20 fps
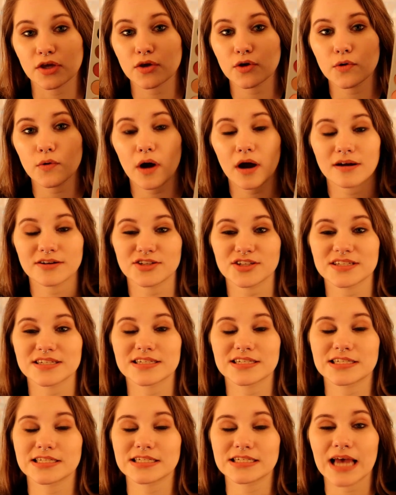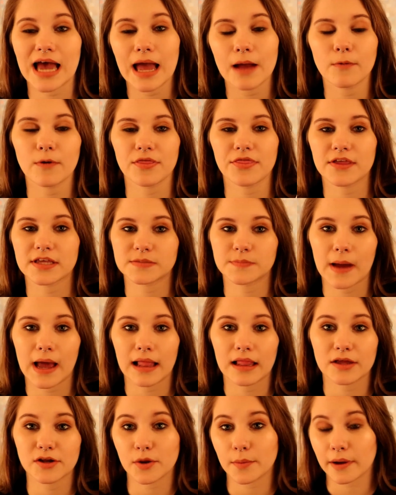you are just set with this
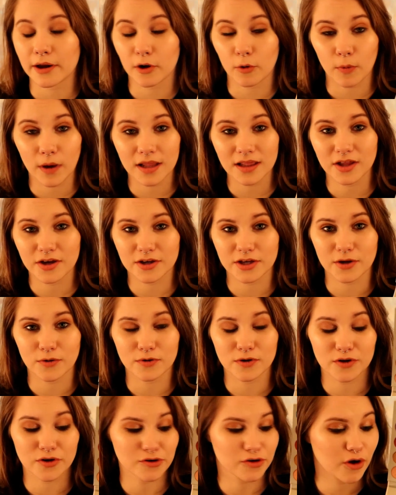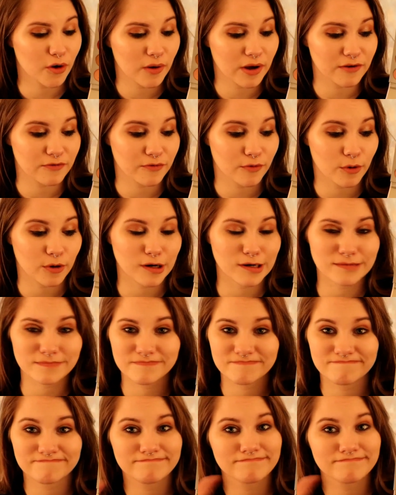palette no matter what look you're going for.